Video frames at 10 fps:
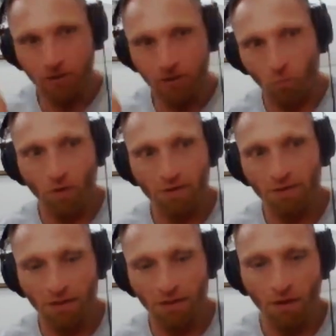just
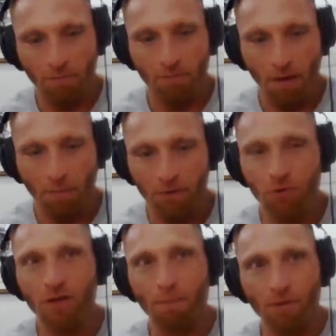one, you can